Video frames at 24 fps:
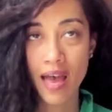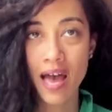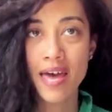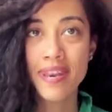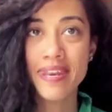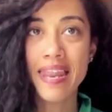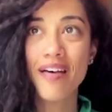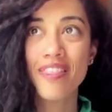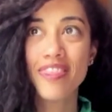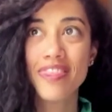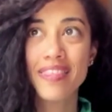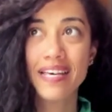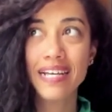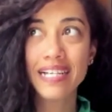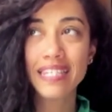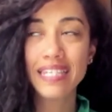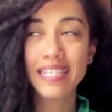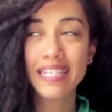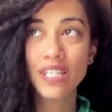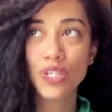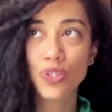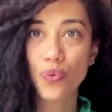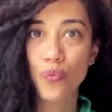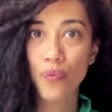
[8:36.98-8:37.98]
Now, this
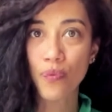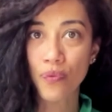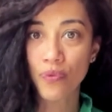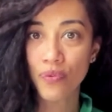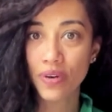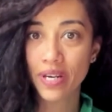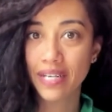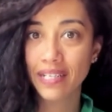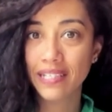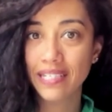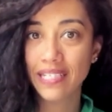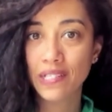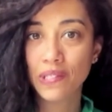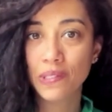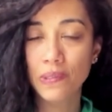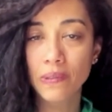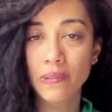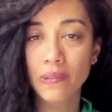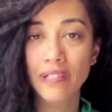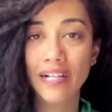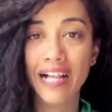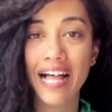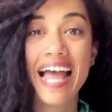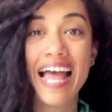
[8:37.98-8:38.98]
is really
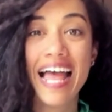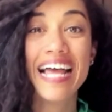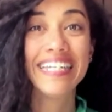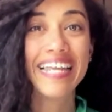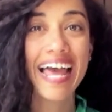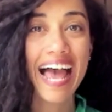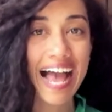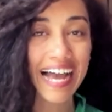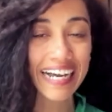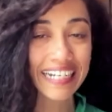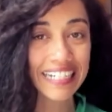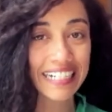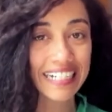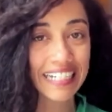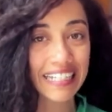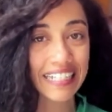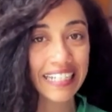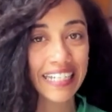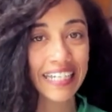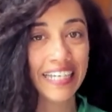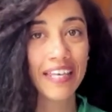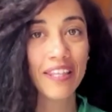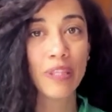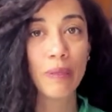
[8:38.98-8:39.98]
cool.
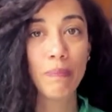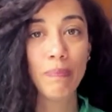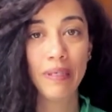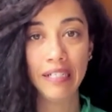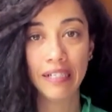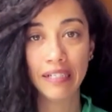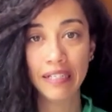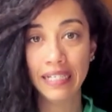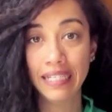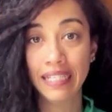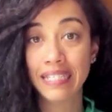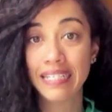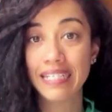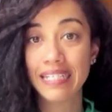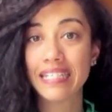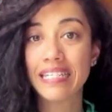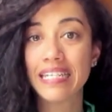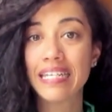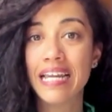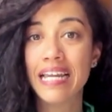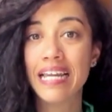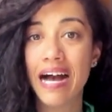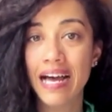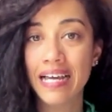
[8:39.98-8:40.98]
Technically, the period does
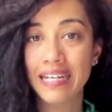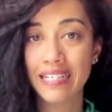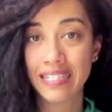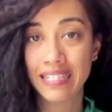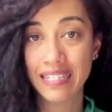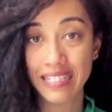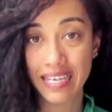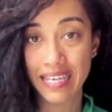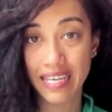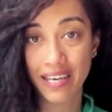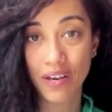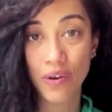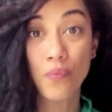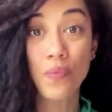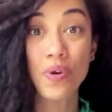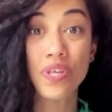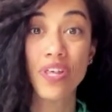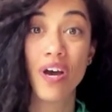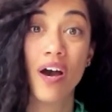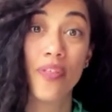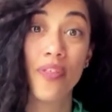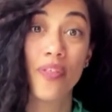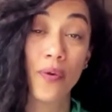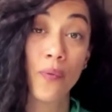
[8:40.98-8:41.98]
not sync
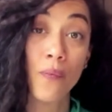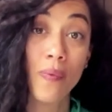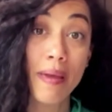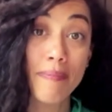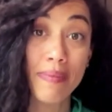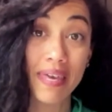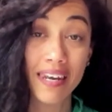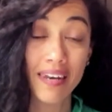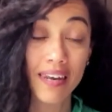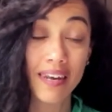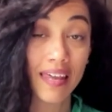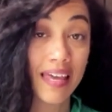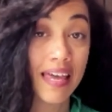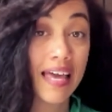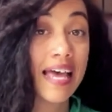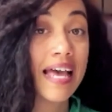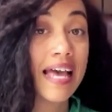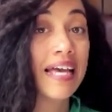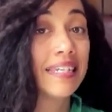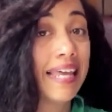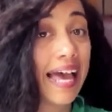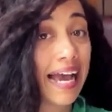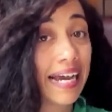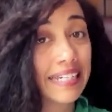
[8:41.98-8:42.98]
with other women.
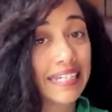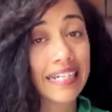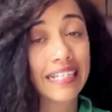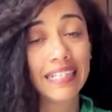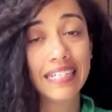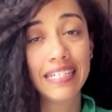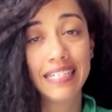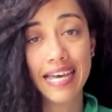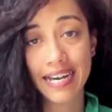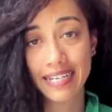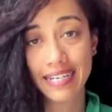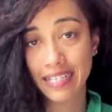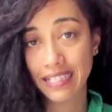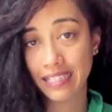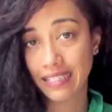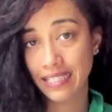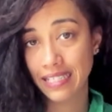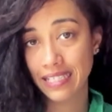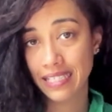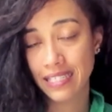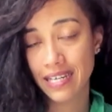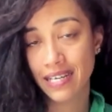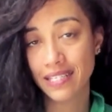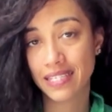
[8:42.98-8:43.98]

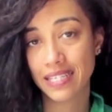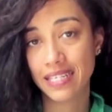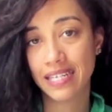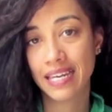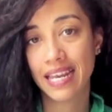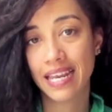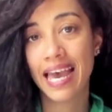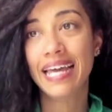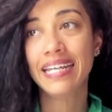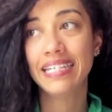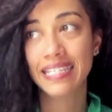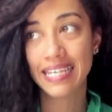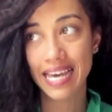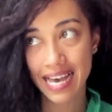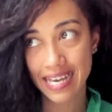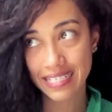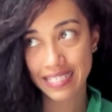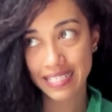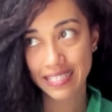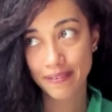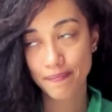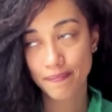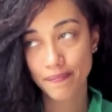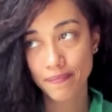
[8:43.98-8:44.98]
Technically, it doesn't. And
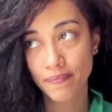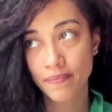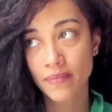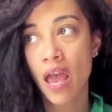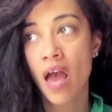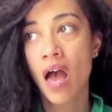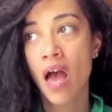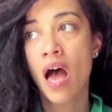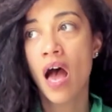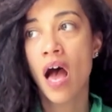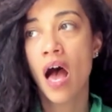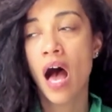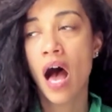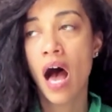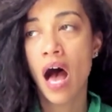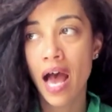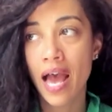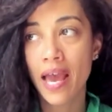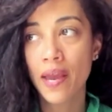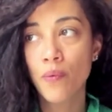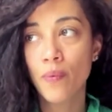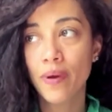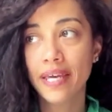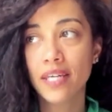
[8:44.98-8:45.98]
yet,
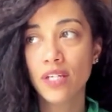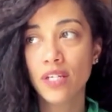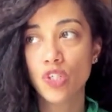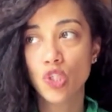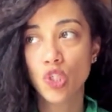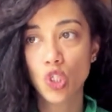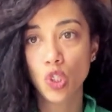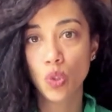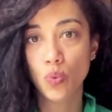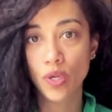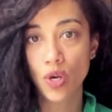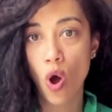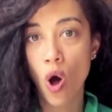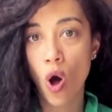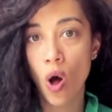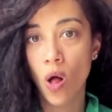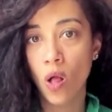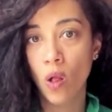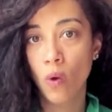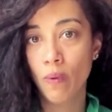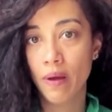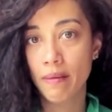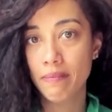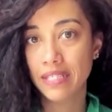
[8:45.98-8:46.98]
I went to an
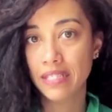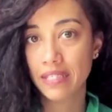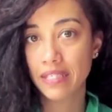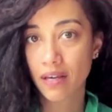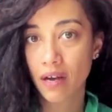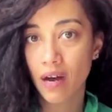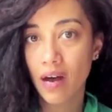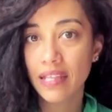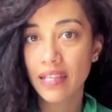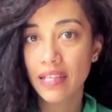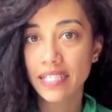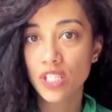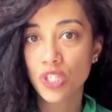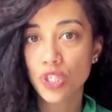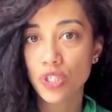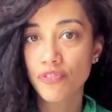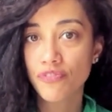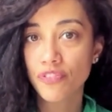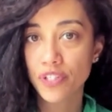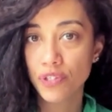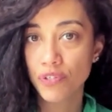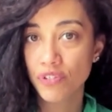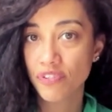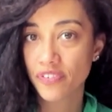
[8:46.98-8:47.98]
all-women's college
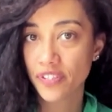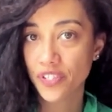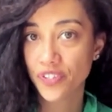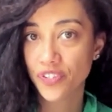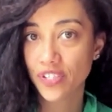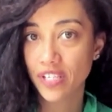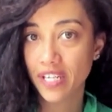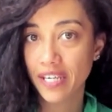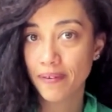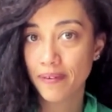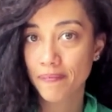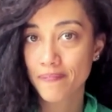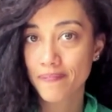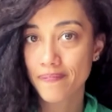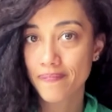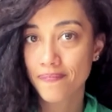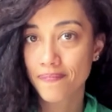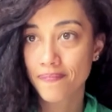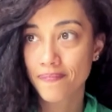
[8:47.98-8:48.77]
for university,